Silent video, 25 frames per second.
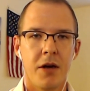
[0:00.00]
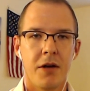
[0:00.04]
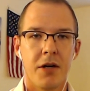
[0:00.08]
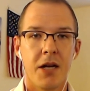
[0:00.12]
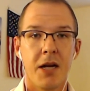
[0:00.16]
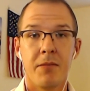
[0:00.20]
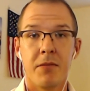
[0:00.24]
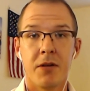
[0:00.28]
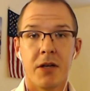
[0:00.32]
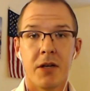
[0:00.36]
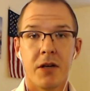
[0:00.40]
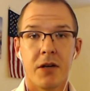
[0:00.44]

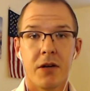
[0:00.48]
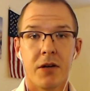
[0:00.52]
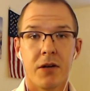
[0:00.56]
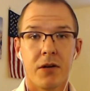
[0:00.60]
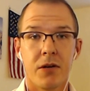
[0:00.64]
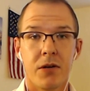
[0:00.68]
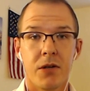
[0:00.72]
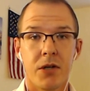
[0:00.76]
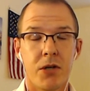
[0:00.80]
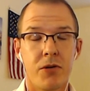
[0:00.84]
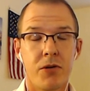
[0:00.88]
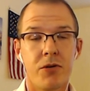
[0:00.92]
Namely,
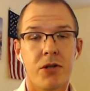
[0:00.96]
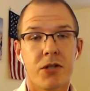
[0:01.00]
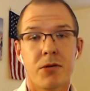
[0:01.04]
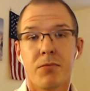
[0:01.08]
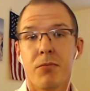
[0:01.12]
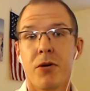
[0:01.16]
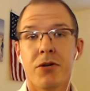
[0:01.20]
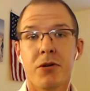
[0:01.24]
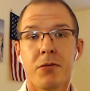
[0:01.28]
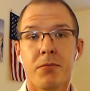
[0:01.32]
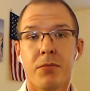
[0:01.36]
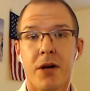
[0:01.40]
you just
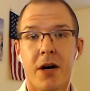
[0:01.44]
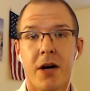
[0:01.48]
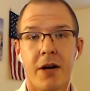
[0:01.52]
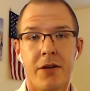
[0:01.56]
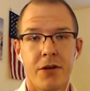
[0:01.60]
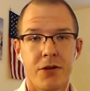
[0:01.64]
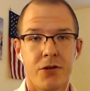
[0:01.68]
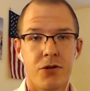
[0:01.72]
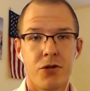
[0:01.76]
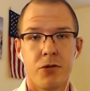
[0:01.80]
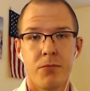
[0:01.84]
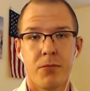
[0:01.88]
multiply
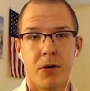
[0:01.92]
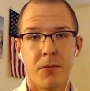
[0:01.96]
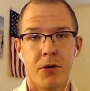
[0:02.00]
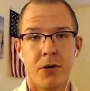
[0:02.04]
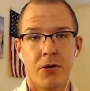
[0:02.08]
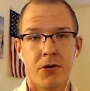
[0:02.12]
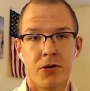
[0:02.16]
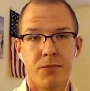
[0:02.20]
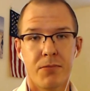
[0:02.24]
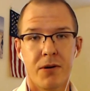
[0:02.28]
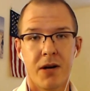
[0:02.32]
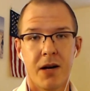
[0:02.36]
the two
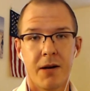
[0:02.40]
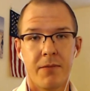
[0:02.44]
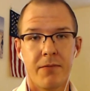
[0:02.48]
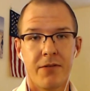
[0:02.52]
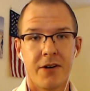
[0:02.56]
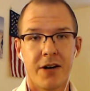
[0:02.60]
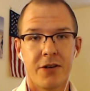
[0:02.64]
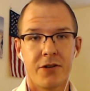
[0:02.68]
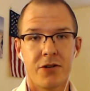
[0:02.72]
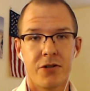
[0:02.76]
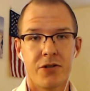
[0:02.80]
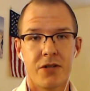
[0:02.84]
proposed prime
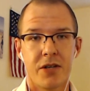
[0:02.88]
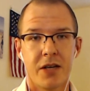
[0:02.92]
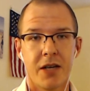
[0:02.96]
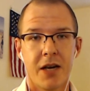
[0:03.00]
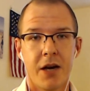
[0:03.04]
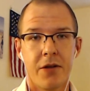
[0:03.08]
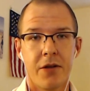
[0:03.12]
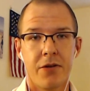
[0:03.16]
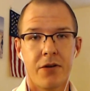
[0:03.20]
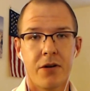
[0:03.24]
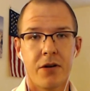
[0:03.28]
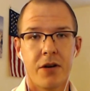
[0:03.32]
factors
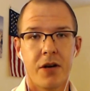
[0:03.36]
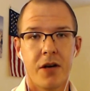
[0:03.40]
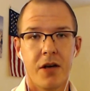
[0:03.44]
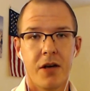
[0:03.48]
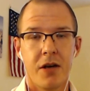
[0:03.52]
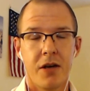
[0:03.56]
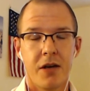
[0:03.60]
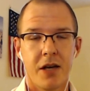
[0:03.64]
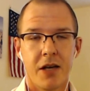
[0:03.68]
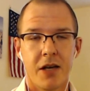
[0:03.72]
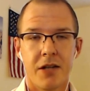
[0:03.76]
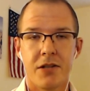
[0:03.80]
together
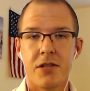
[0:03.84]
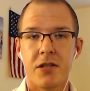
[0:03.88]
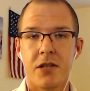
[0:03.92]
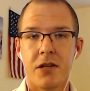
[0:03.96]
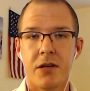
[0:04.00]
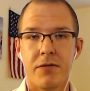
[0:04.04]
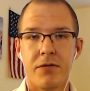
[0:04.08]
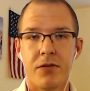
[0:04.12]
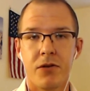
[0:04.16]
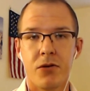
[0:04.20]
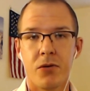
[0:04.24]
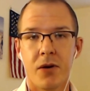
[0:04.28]
and see
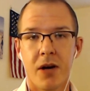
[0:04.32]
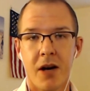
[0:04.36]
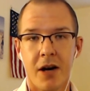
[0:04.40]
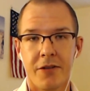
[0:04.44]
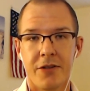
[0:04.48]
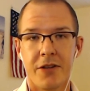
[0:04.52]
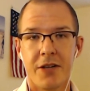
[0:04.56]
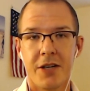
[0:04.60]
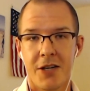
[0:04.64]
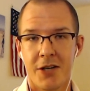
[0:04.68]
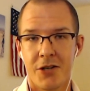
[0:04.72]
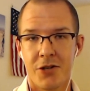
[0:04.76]
if you
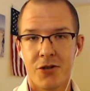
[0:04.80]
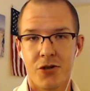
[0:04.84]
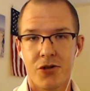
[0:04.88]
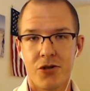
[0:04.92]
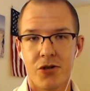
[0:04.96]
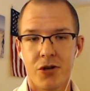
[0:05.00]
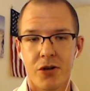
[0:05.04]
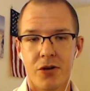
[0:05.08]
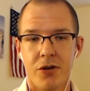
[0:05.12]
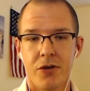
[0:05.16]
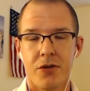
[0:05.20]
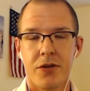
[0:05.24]
got the
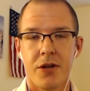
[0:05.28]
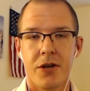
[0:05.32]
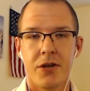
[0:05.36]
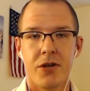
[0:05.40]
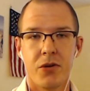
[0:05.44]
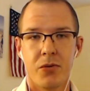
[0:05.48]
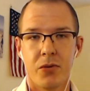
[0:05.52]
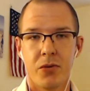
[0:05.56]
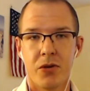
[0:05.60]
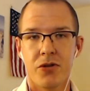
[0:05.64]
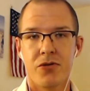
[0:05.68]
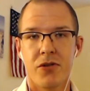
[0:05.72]
integer that
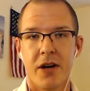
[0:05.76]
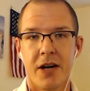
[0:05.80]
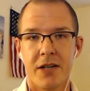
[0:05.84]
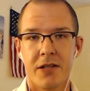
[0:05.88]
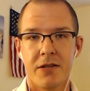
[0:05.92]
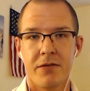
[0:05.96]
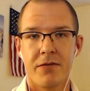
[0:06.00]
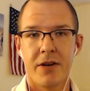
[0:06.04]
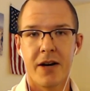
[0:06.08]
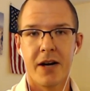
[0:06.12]
you were trying to